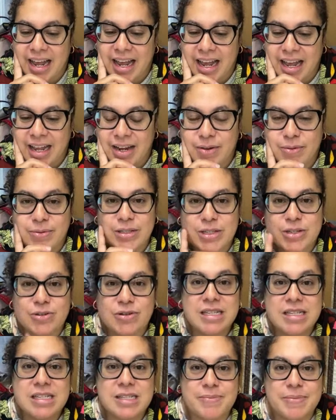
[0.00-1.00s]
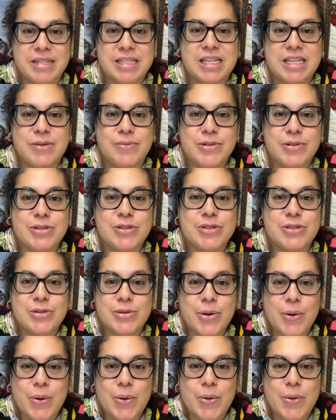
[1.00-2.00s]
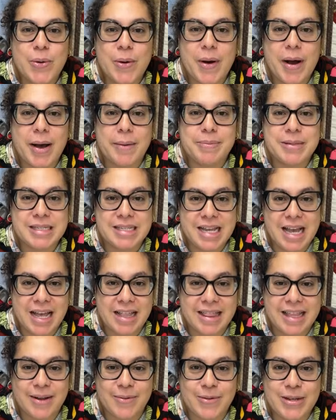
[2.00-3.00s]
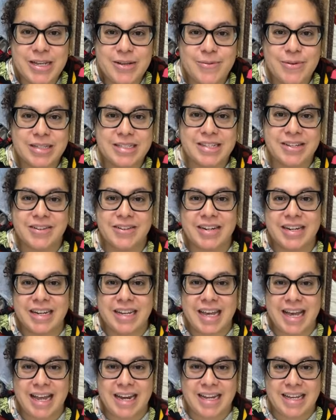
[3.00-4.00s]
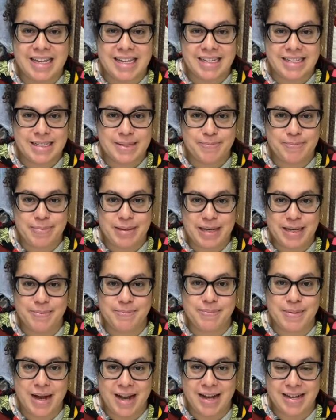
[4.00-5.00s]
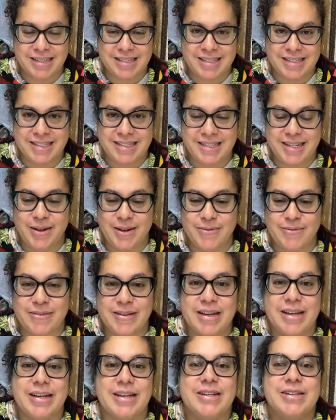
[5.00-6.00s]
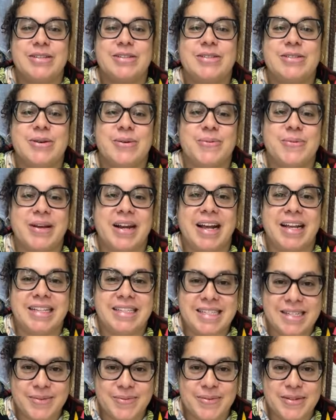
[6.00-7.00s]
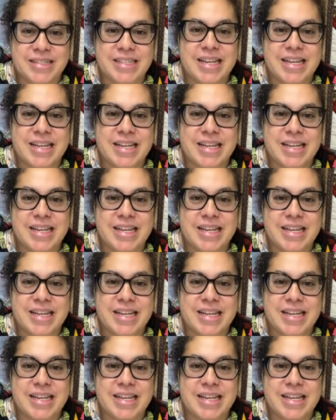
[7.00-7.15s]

it was Christmas, he was so upset that he wasn't going to get his big box of stuff. So what I did was